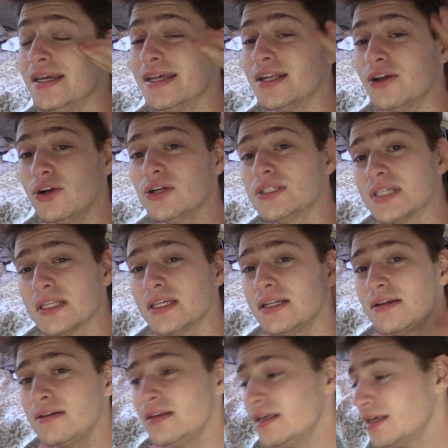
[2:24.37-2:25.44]
and it hurts a
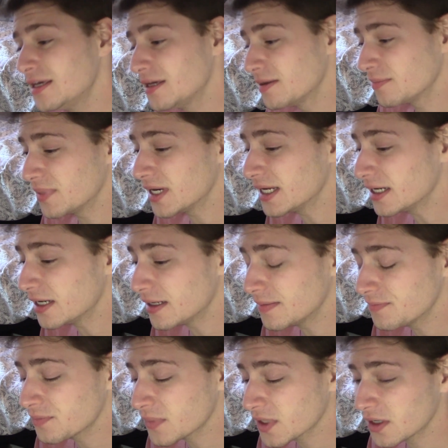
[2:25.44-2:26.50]
little but
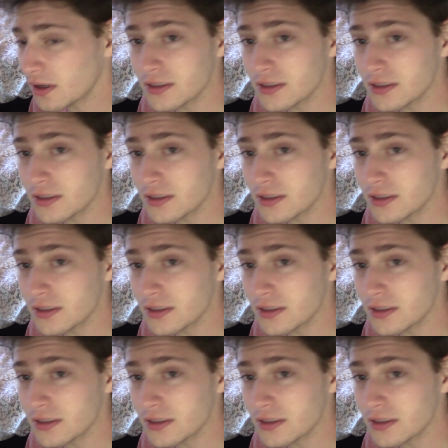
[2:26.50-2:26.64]
um,